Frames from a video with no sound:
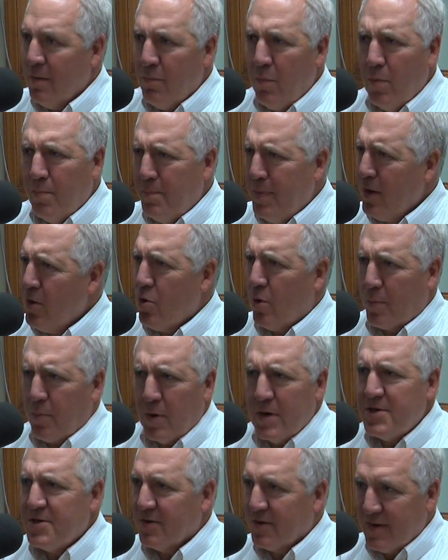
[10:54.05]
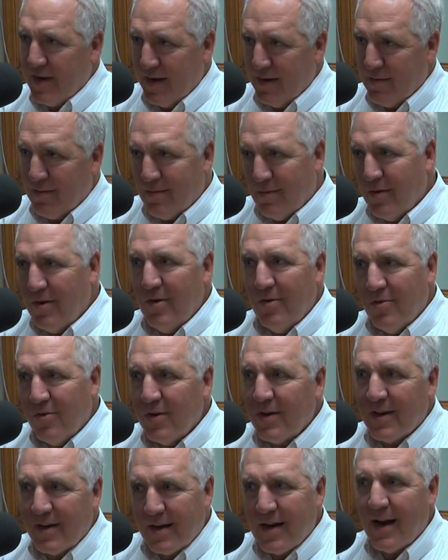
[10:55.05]
Well, big corporations can
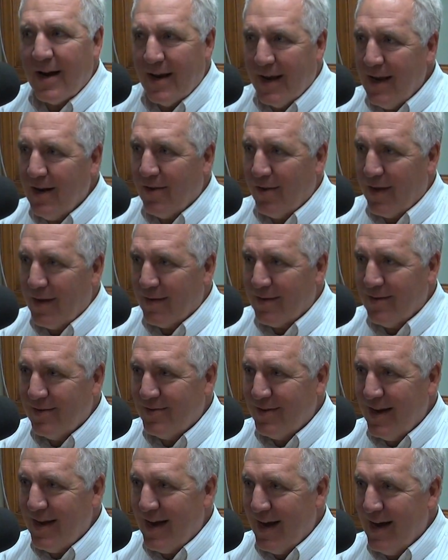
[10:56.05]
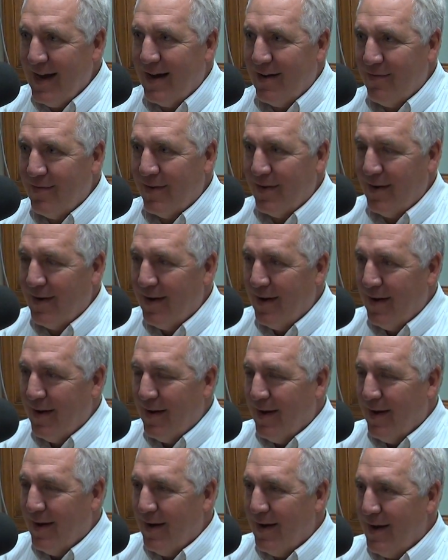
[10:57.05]
kind of handle that because they have a
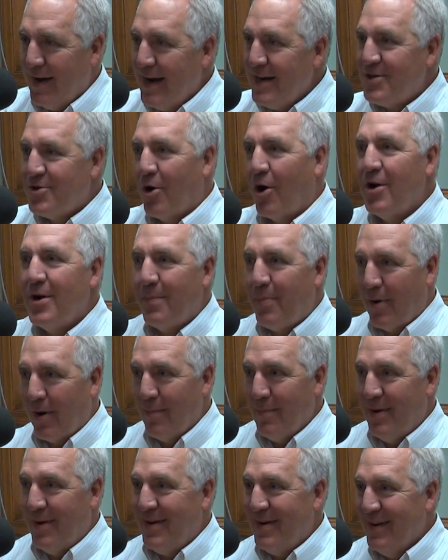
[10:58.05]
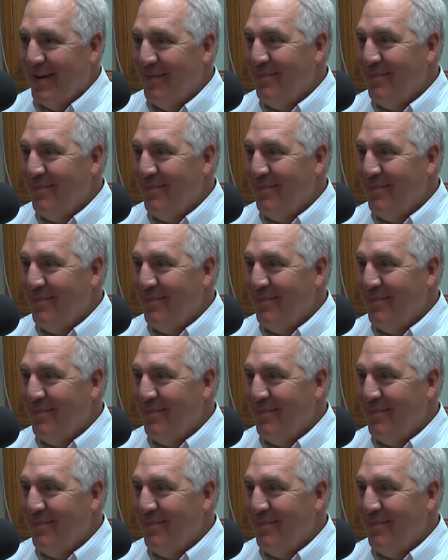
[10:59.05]
HR department.